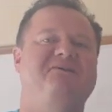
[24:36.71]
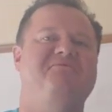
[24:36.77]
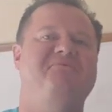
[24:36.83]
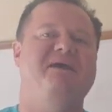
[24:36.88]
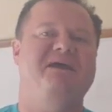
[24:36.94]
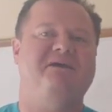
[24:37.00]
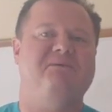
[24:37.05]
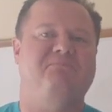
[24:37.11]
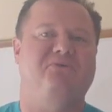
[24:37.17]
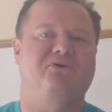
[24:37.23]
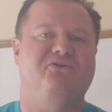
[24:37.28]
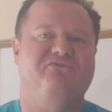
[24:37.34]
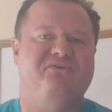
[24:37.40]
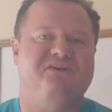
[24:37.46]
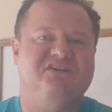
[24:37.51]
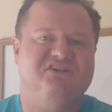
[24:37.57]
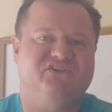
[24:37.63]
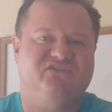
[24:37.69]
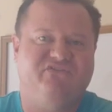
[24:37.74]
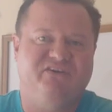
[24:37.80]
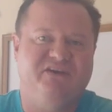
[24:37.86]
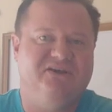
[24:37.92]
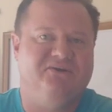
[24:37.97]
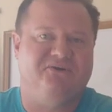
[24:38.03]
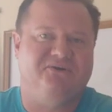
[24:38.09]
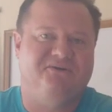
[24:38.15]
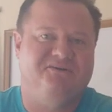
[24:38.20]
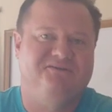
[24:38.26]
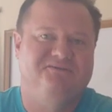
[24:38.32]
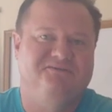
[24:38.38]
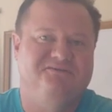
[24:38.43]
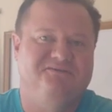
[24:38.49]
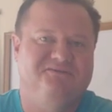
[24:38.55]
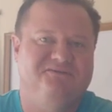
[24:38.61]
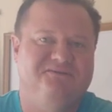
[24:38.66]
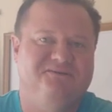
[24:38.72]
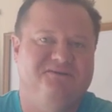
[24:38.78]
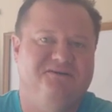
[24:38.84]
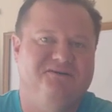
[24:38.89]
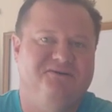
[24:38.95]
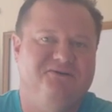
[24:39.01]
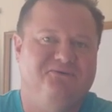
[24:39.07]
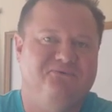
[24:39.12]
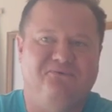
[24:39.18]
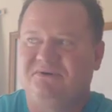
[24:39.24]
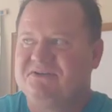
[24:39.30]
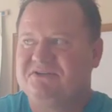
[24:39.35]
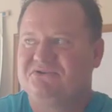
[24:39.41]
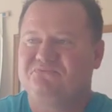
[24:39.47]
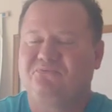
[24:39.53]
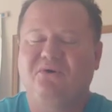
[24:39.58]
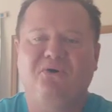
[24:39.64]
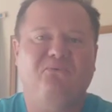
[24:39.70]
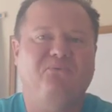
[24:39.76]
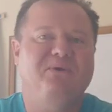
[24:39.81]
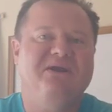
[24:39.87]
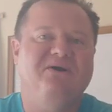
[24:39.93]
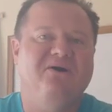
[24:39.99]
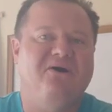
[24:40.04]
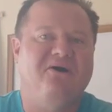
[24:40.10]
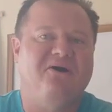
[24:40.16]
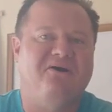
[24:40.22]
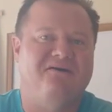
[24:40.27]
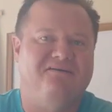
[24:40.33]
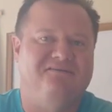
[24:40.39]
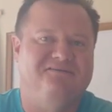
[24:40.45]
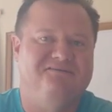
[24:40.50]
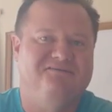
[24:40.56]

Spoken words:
to make a perfect sphere, which is what we are.